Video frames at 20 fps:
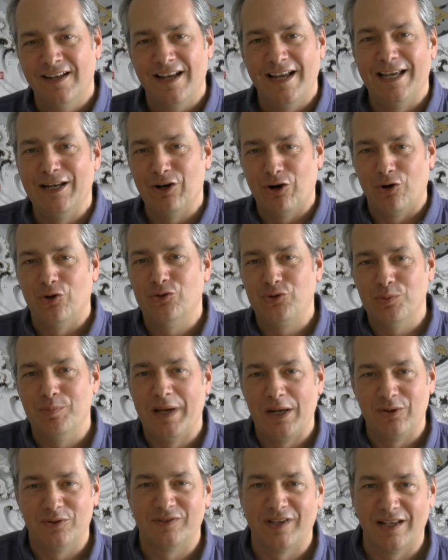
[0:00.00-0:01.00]
in order to
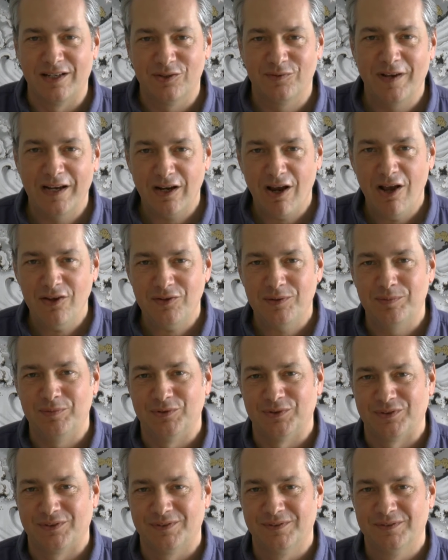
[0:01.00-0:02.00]
better satisfy
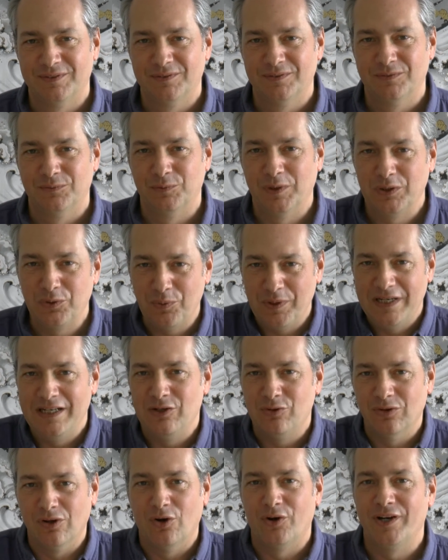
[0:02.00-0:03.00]
customers? What do we
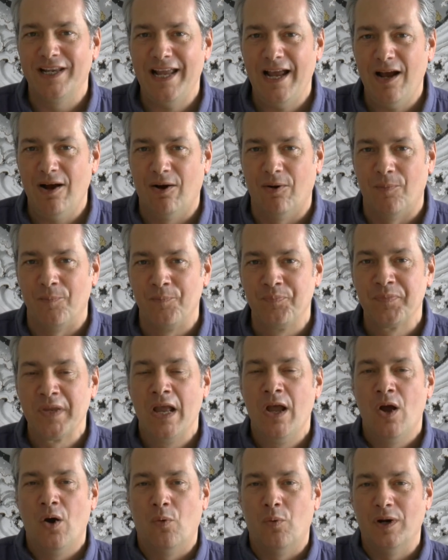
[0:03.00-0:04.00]
need to learn now?
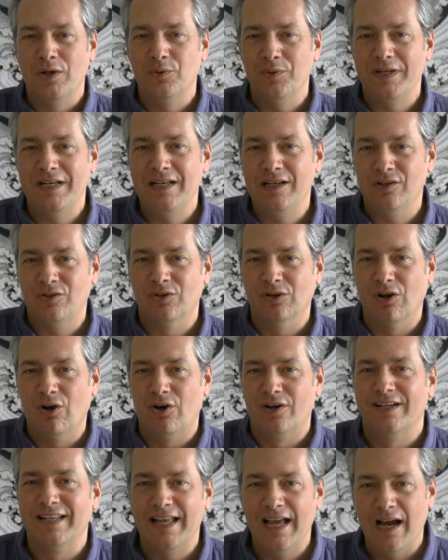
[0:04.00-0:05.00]
What do we need to
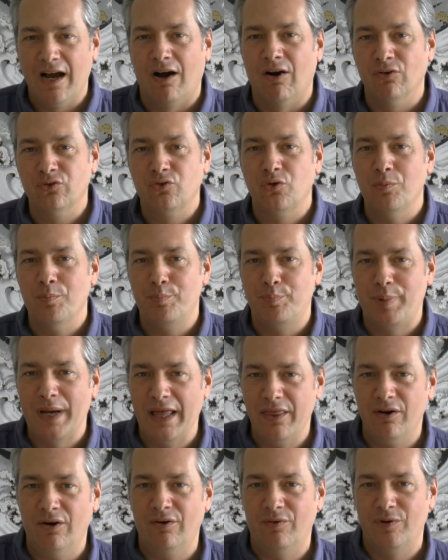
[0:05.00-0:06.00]
learn now to
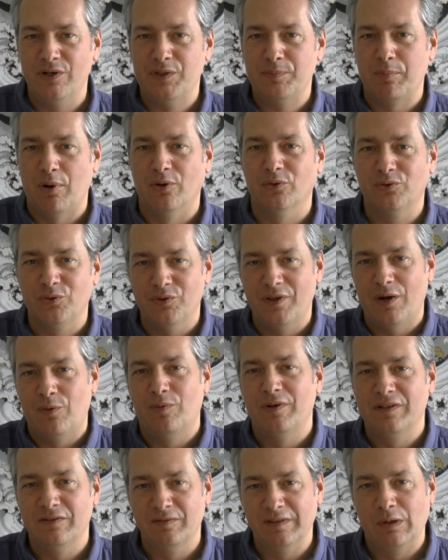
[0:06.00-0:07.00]
better respond to their
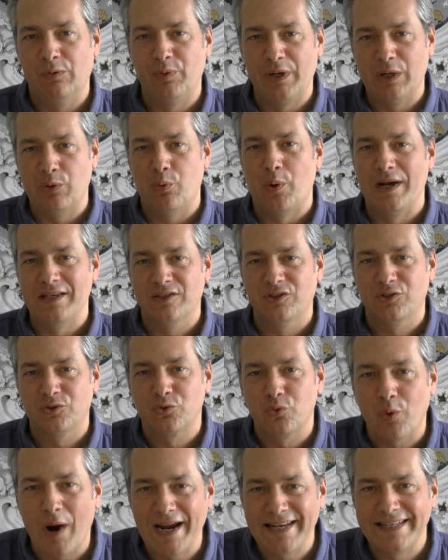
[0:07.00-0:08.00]

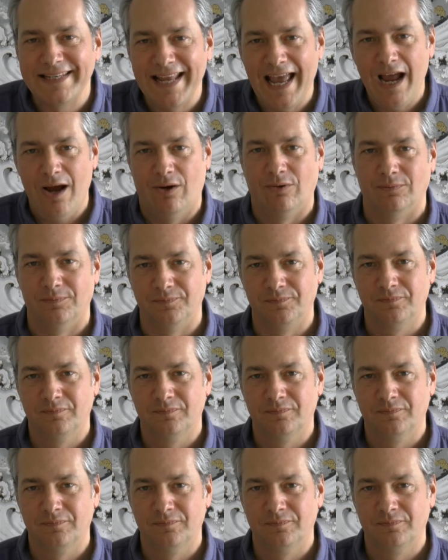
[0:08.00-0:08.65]
requests right now?